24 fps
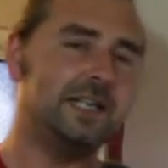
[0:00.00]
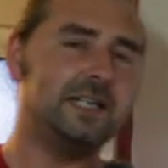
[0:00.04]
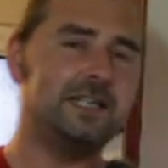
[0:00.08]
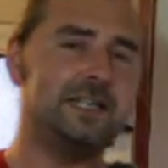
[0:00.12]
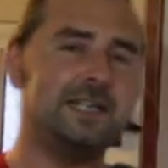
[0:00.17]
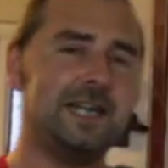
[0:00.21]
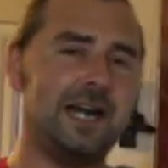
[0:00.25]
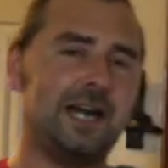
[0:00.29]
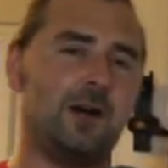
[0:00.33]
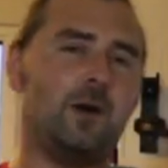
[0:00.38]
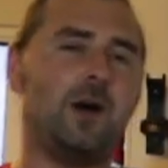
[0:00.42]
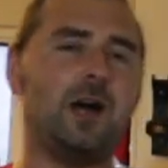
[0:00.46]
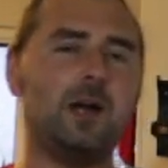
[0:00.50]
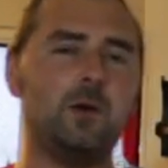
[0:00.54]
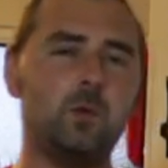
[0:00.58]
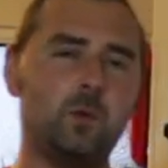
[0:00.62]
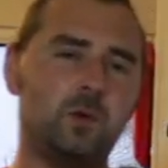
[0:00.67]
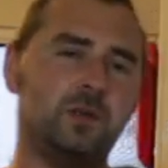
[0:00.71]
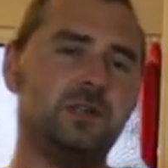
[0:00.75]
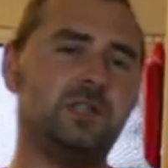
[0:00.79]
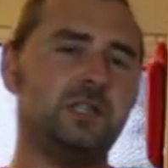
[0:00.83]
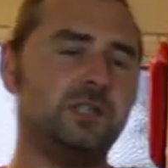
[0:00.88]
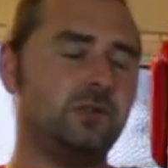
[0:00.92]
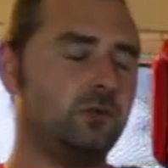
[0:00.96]
Now, I
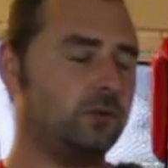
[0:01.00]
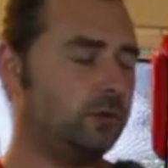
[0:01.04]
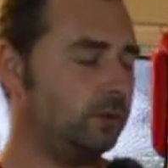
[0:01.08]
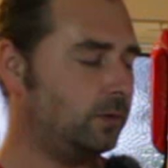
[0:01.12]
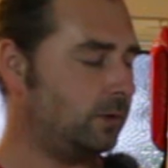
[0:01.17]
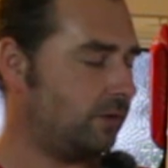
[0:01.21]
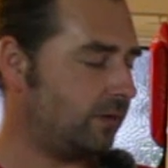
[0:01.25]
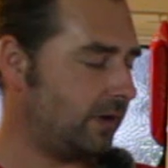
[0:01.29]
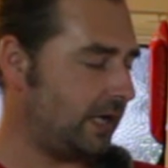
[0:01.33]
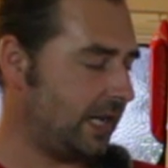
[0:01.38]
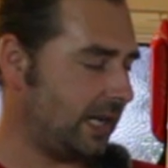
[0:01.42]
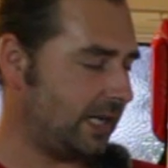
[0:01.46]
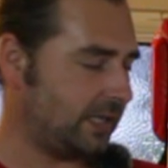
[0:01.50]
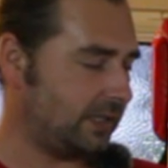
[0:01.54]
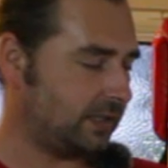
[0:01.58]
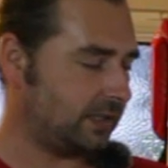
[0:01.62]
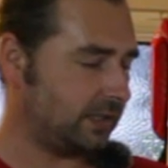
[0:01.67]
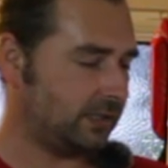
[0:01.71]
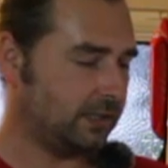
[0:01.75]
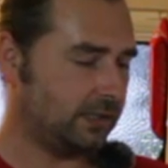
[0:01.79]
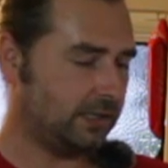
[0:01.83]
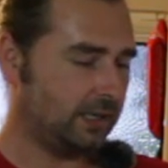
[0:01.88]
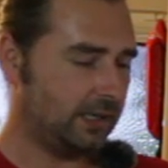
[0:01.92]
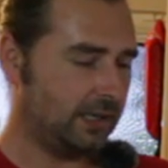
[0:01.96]
wanted to
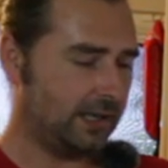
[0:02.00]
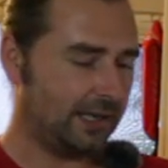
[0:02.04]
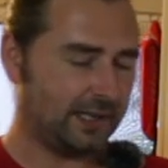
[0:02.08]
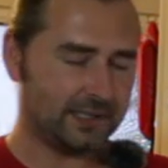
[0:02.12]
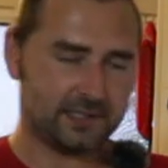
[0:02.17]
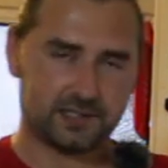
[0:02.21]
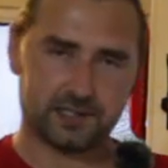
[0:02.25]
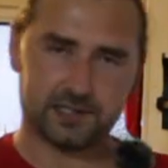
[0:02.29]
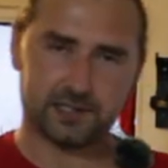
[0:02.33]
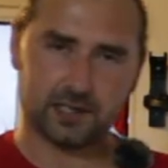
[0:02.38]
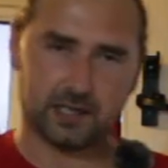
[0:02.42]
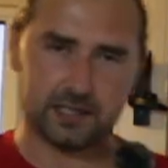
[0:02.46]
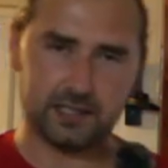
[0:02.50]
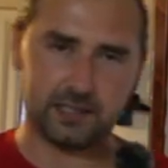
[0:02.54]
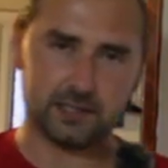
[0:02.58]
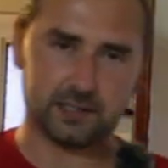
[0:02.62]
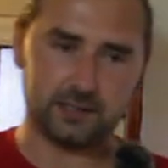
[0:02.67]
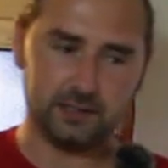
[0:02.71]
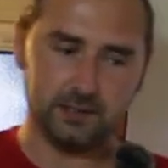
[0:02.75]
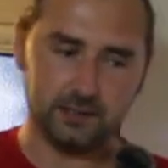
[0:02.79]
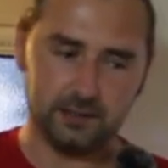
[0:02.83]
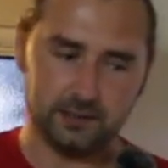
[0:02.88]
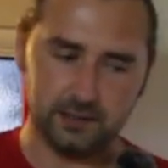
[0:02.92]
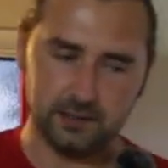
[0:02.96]
create a
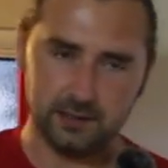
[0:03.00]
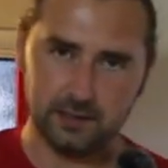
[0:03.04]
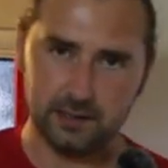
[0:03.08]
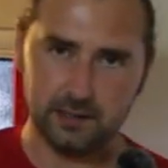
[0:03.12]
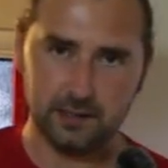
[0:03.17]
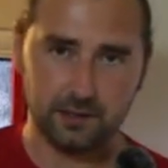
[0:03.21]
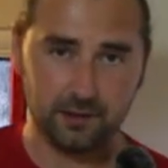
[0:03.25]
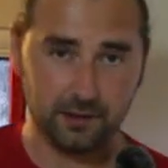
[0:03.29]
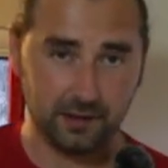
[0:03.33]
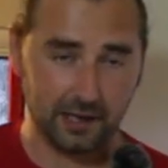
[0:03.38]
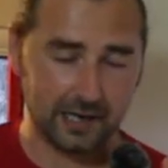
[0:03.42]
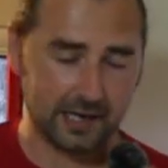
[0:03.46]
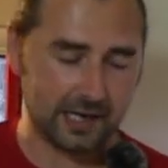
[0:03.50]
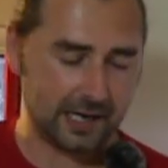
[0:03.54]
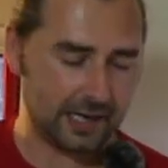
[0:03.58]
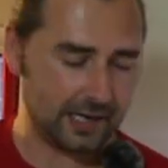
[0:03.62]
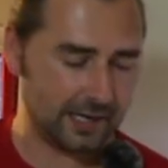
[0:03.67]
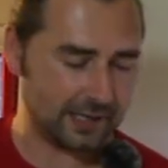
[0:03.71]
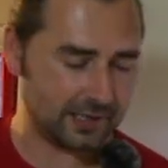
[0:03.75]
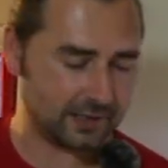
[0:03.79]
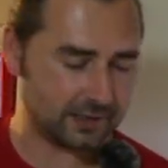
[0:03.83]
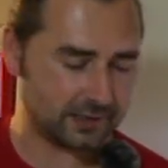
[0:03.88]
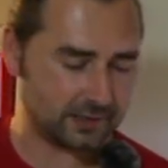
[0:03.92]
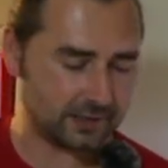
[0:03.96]
cider that
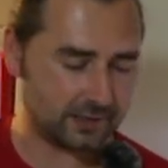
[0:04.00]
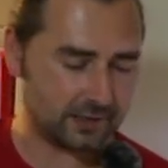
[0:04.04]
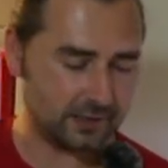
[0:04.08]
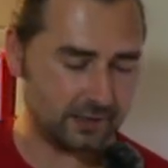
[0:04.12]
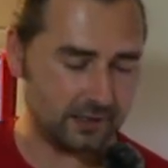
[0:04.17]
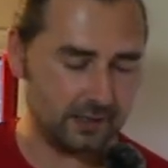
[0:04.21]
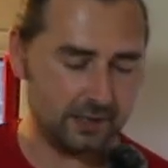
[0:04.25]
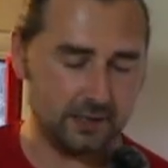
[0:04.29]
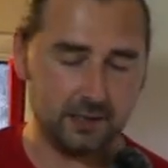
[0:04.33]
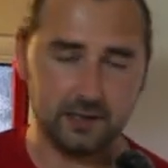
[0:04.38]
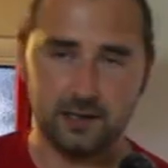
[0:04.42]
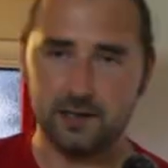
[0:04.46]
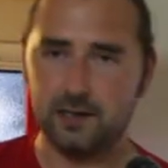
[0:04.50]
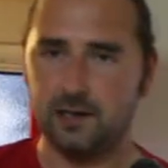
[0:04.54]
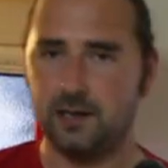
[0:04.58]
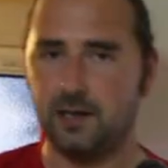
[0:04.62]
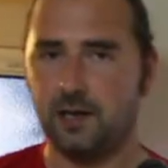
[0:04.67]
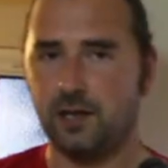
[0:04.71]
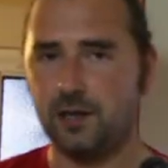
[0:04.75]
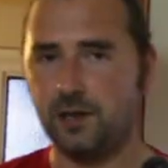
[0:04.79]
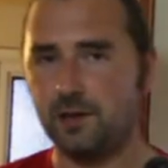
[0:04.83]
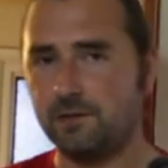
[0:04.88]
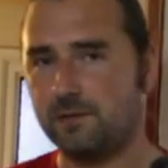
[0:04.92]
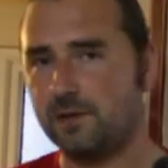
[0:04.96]
has
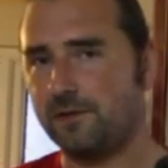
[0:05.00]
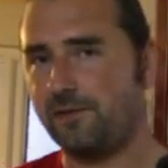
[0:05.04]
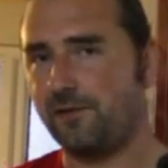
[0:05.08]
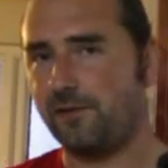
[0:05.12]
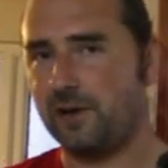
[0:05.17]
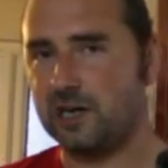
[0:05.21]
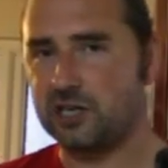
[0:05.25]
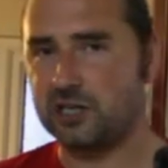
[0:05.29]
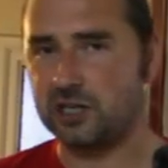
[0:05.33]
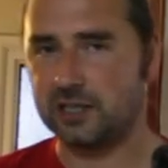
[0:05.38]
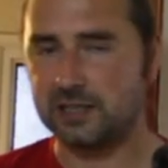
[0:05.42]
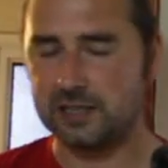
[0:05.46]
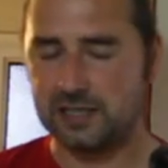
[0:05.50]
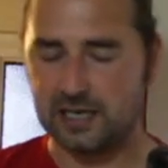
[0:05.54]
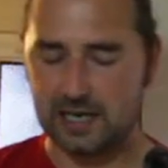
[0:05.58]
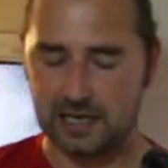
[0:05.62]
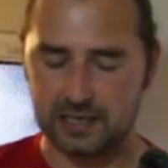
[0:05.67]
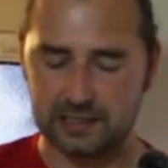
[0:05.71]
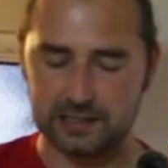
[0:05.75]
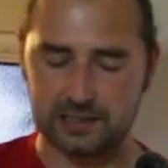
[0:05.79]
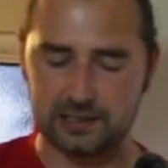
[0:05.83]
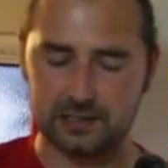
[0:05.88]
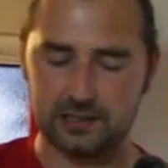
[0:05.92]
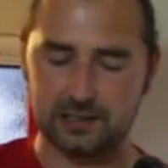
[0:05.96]
the refreshing
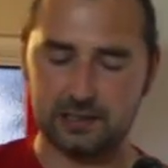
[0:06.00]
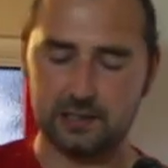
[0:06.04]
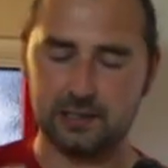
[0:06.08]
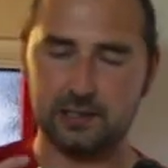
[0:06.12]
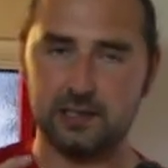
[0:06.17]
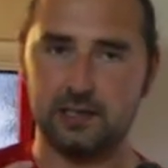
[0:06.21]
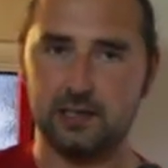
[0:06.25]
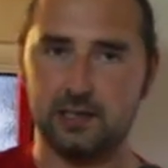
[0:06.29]
taste